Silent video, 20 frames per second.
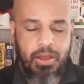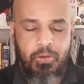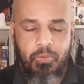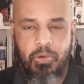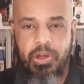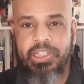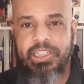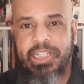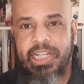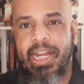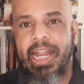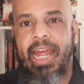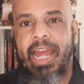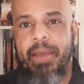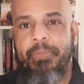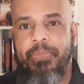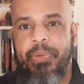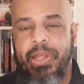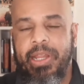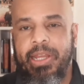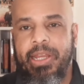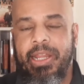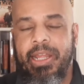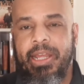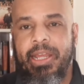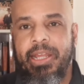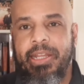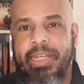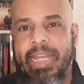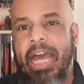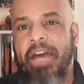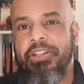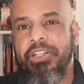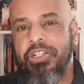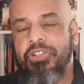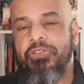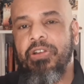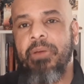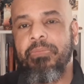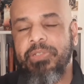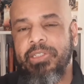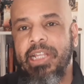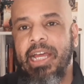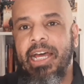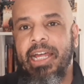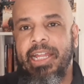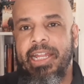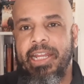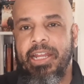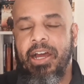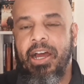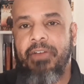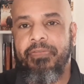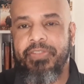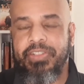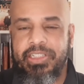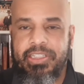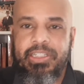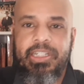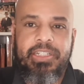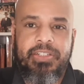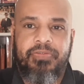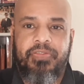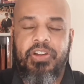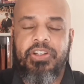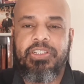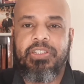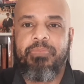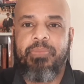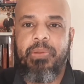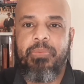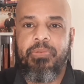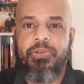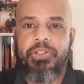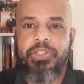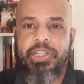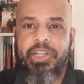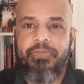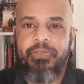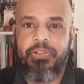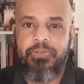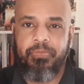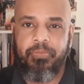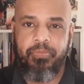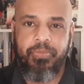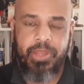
what's going to happen now that Trump's not in office, as far as the people in general.